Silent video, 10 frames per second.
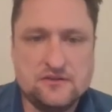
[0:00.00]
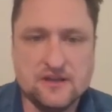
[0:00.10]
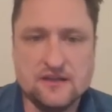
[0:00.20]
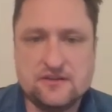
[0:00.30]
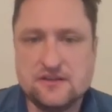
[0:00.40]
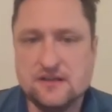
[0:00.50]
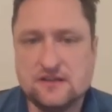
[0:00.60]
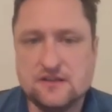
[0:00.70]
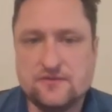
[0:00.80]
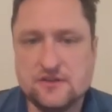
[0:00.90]
Dense
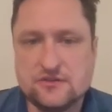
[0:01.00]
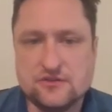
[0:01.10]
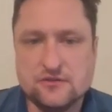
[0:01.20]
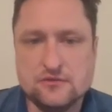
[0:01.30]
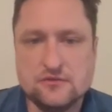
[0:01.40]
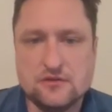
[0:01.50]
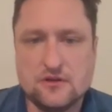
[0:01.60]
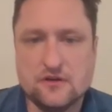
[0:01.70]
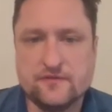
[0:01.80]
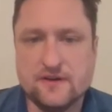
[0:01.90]
connective tissue
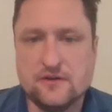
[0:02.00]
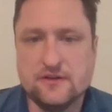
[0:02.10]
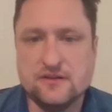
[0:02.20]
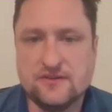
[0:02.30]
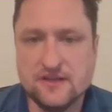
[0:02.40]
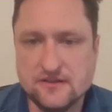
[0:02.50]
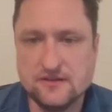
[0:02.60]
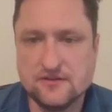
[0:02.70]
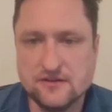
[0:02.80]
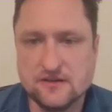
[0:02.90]
are found in
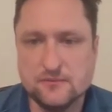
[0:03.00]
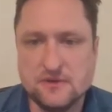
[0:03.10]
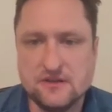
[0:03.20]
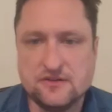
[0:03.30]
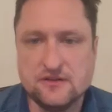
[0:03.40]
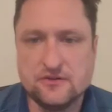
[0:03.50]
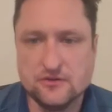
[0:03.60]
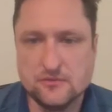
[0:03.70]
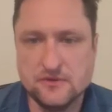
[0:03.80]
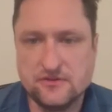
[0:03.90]
tendons, ligaments, and
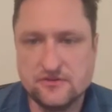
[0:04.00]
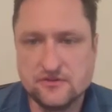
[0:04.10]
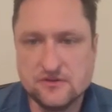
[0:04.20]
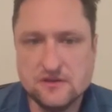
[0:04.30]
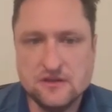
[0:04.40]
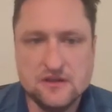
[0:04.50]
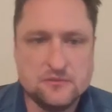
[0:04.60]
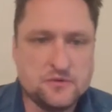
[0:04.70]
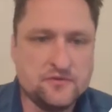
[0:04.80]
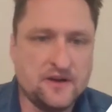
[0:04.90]
dermis,
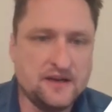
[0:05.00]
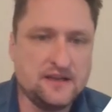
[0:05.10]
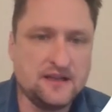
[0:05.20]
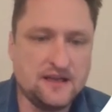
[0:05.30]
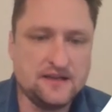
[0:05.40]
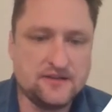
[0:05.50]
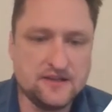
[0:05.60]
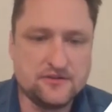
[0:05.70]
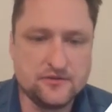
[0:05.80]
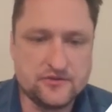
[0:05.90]
providing high
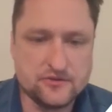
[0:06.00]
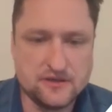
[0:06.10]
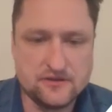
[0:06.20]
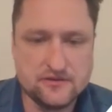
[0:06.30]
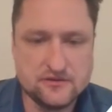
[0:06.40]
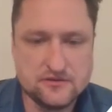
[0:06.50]
tensile strength.